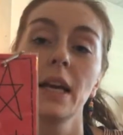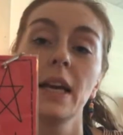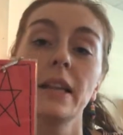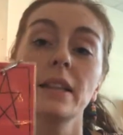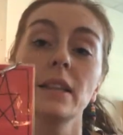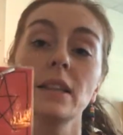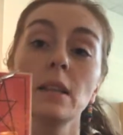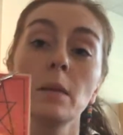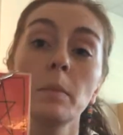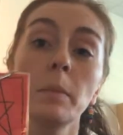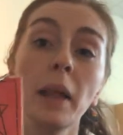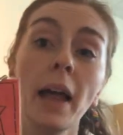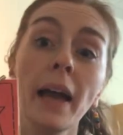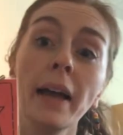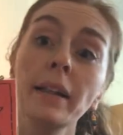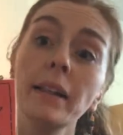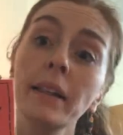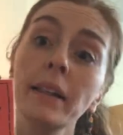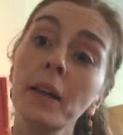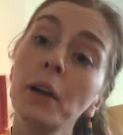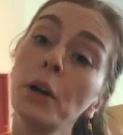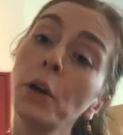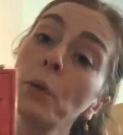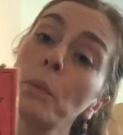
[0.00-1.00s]
The supply
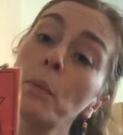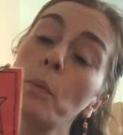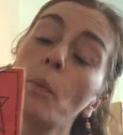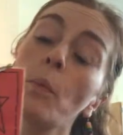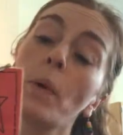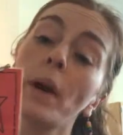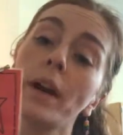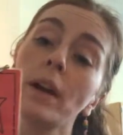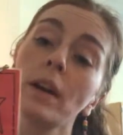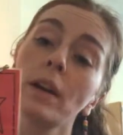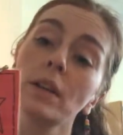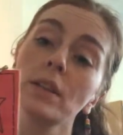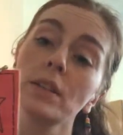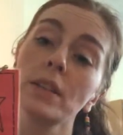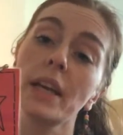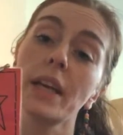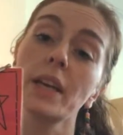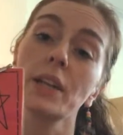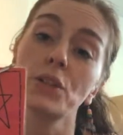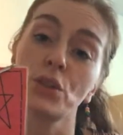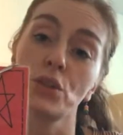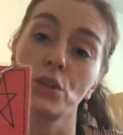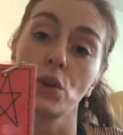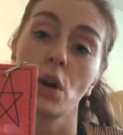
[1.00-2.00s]
leader wears
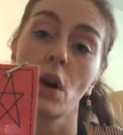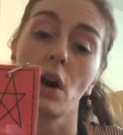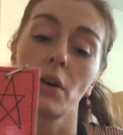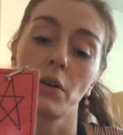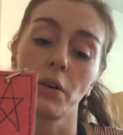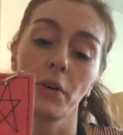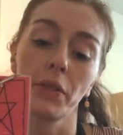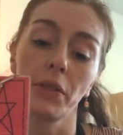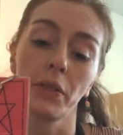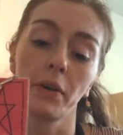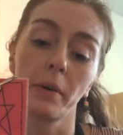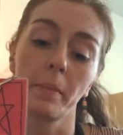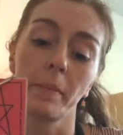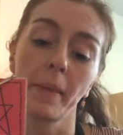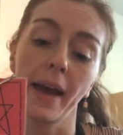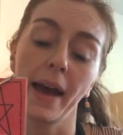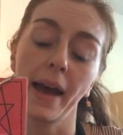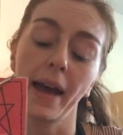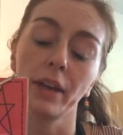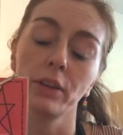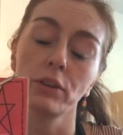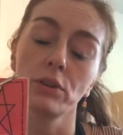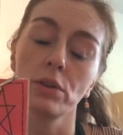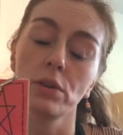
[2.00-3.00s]
a star on their
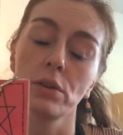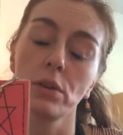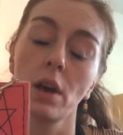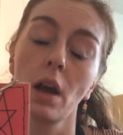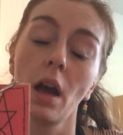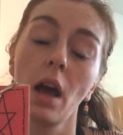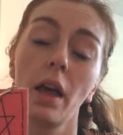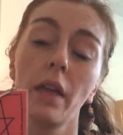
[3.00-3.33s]
badge.